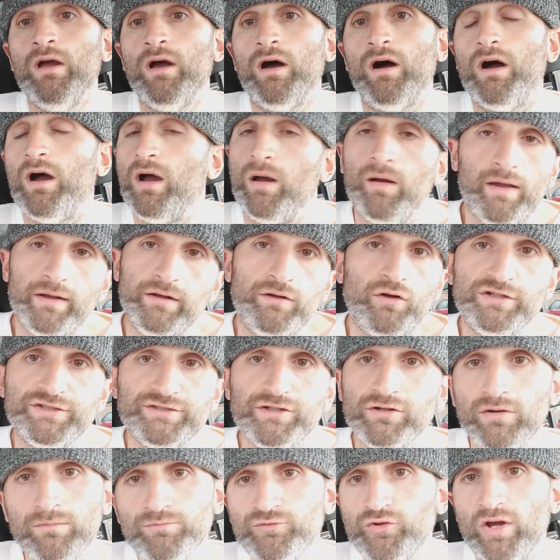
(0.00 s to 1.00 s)
Uh, and
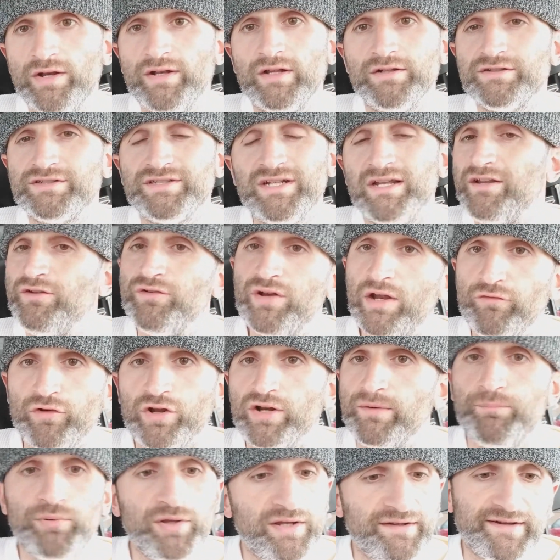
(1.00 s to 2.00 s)
also, I'm trying to understand that you're never
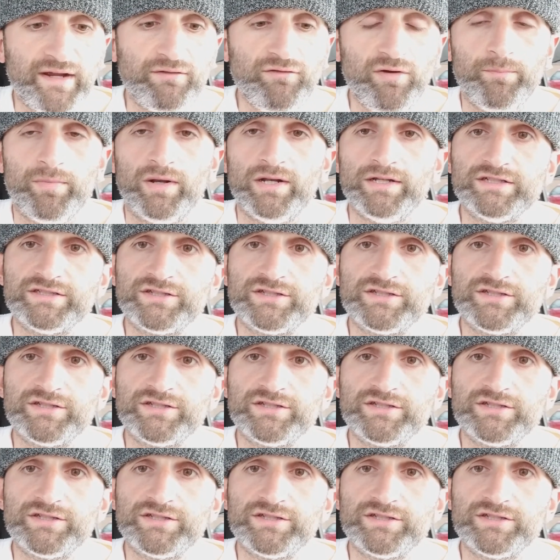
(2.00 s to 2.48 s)
going to please everybody.